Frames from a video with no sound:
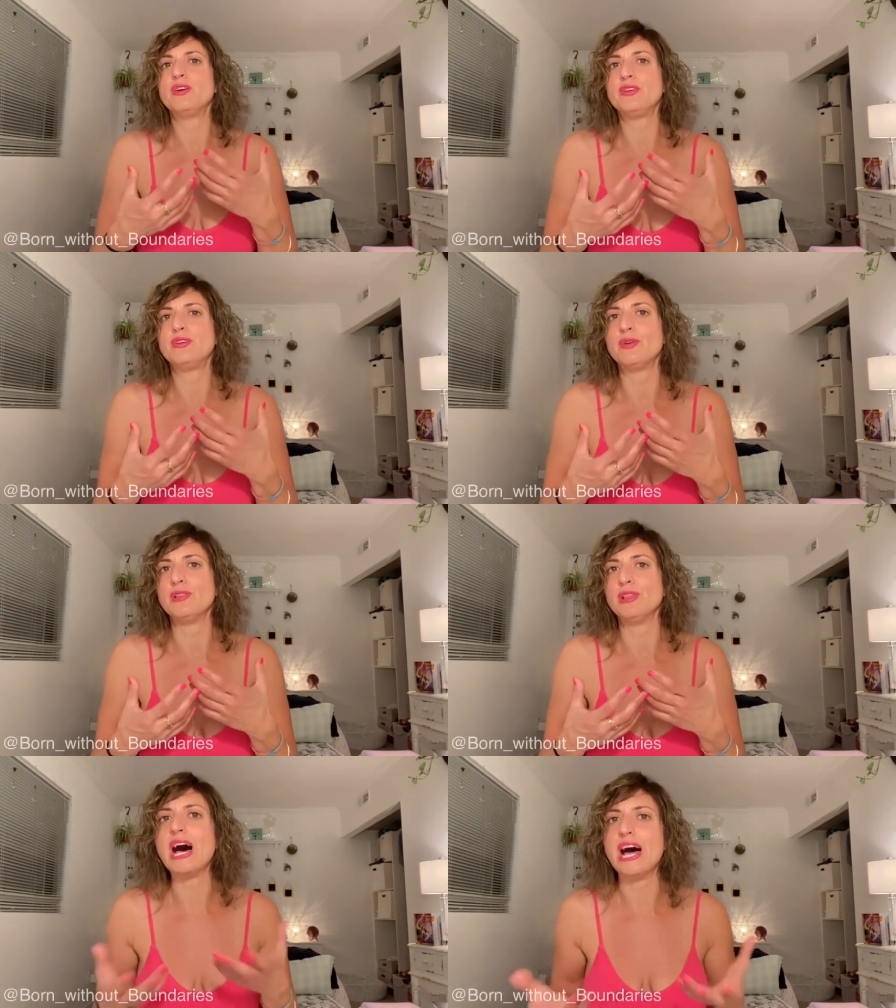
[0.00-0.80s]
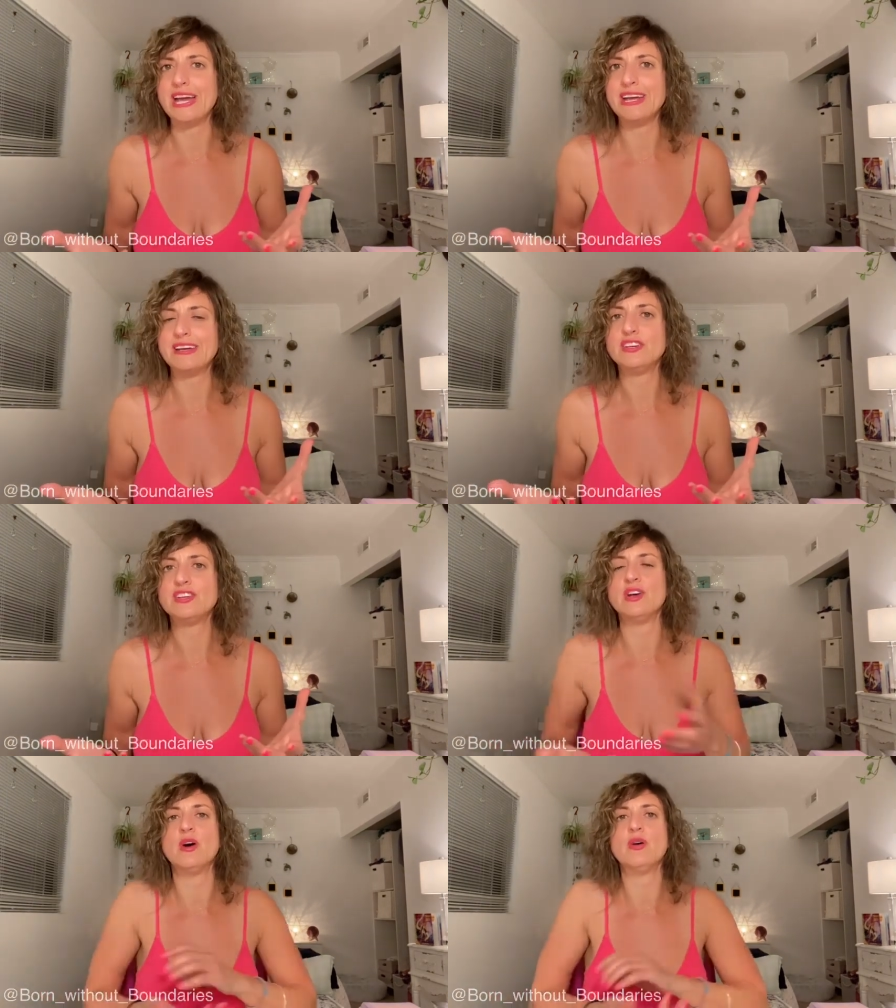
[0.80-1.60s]
your lie,
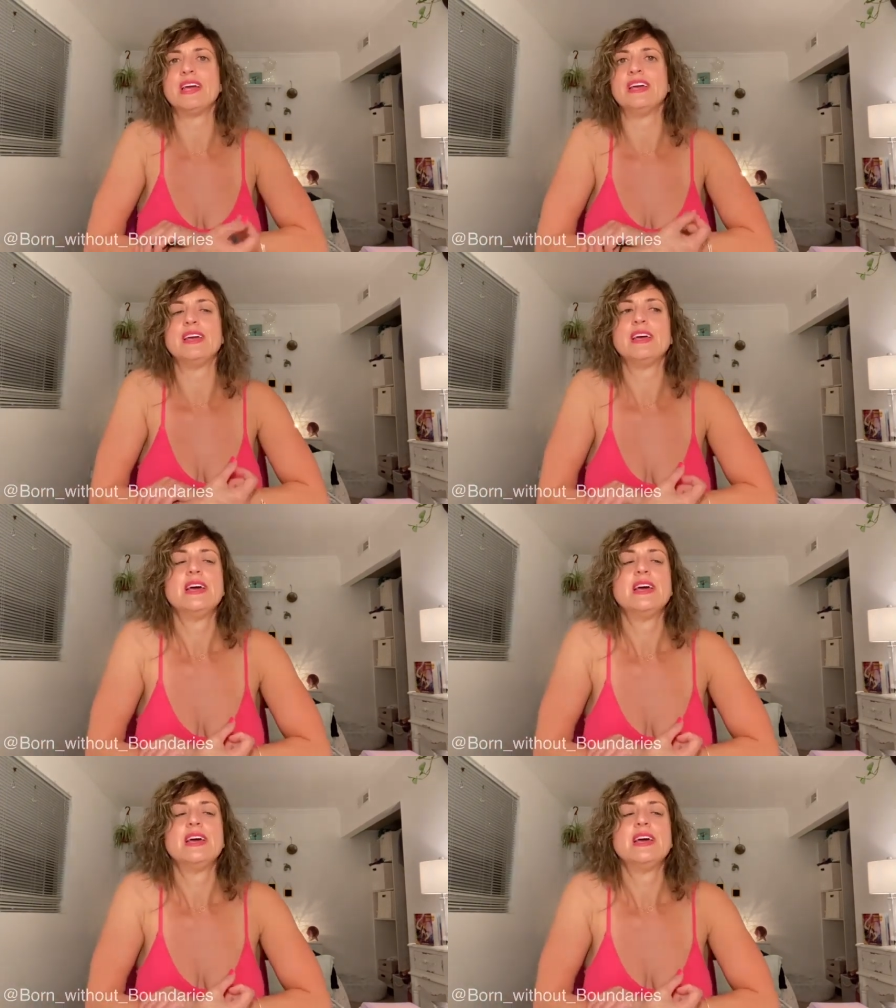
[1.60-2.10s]
you know, it,